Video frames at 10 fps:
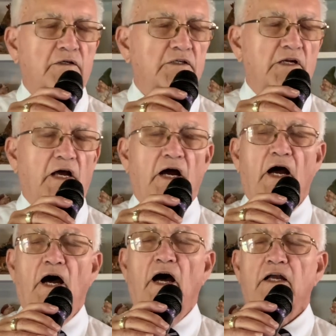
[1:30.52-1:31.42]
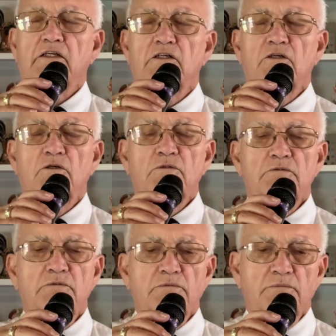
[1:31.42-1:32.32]
could I go
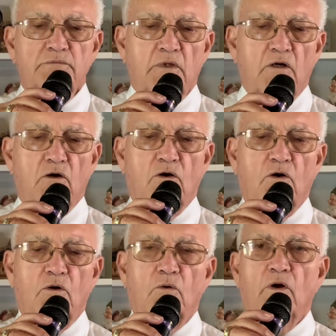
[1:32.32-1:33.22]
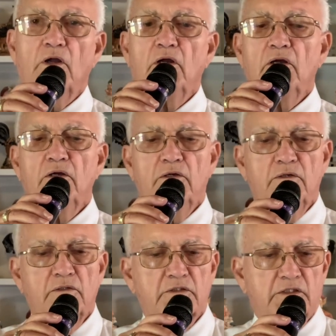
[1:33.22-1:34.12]
Oh,
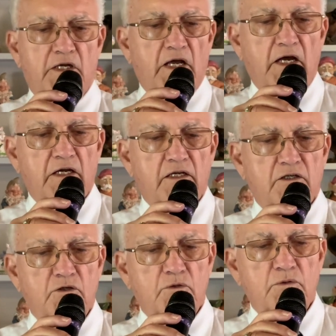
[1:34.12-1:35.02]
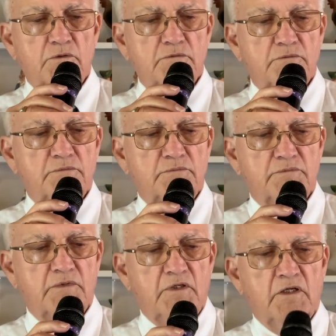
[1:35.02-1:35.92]
where could I go?
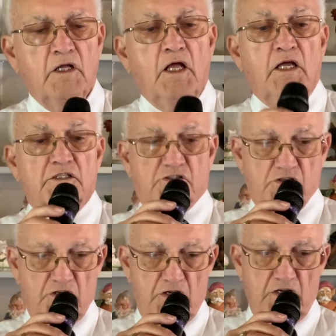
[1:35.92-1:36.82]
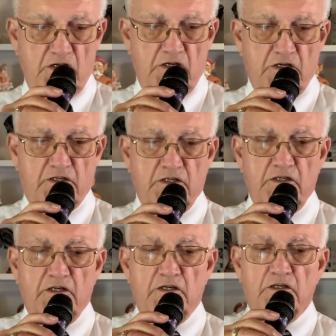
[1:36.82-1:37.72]

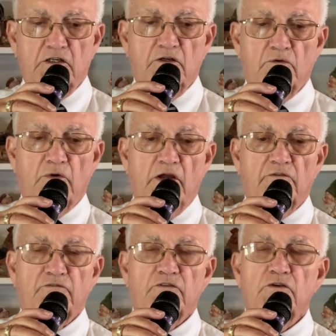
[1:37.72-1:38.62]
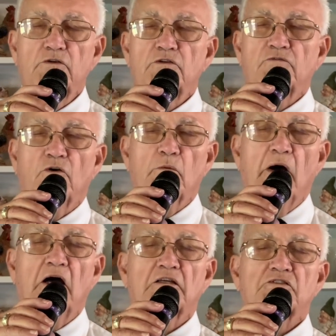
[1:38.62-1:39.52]
Seeking a refuge for
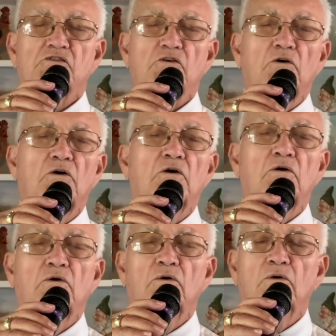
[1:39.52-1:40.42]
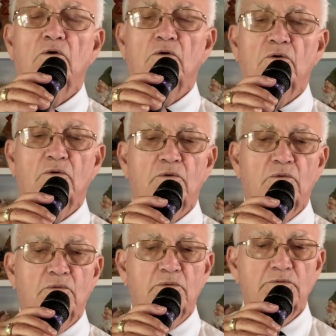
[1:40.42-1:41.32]
my soul,